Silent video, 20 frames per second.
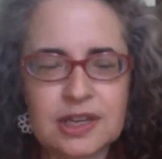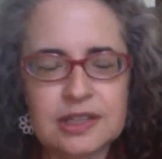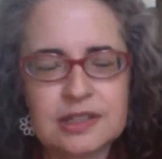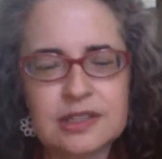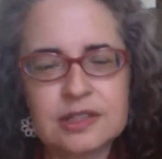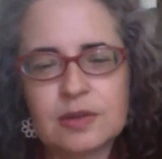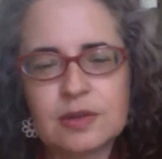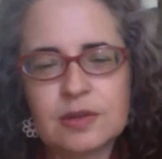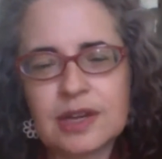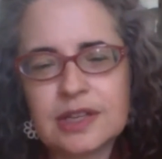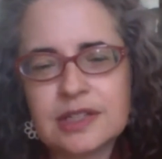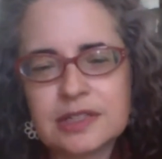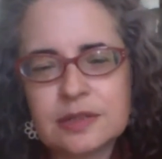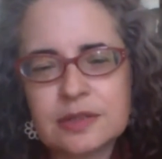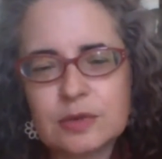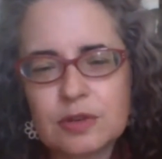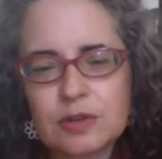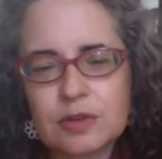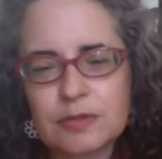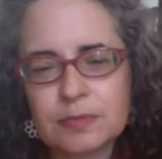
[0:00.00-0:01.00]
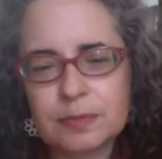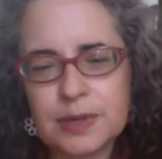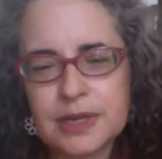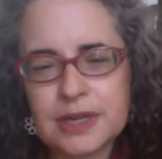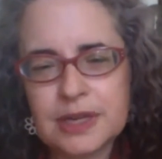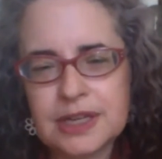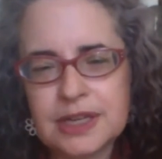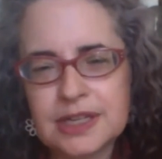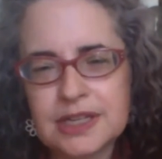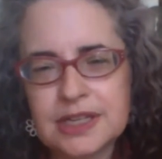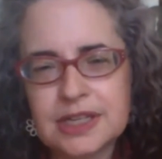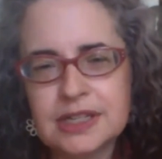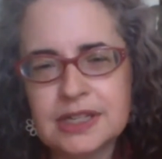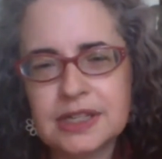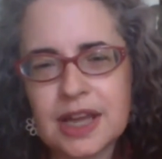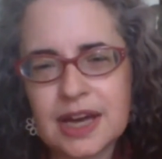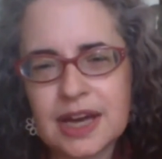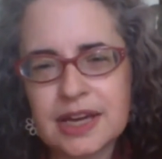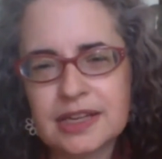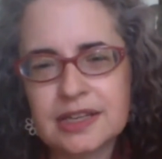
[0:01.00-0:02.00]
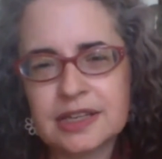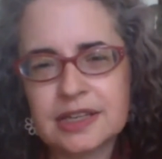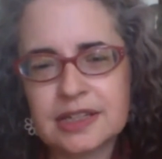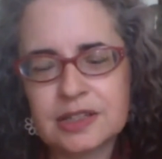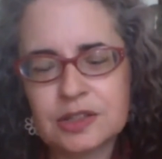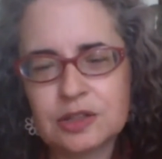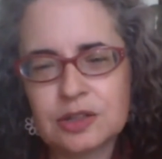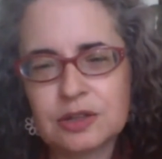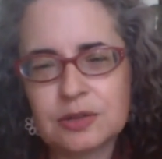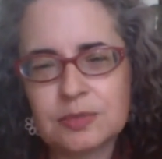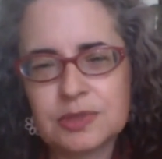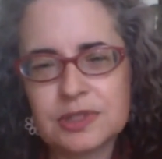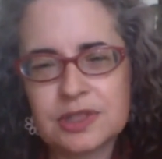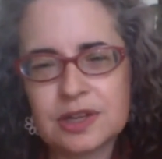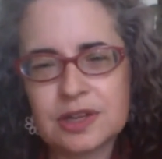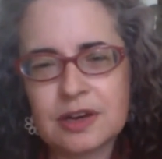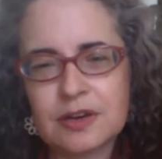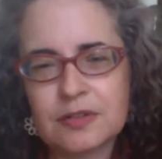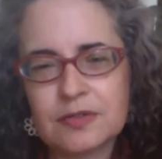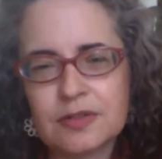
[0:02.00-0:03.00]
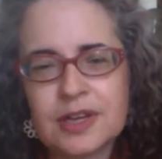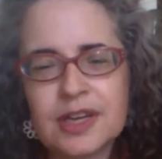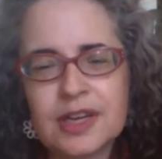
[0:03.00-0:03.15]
And so that's sort of PD-like in terms of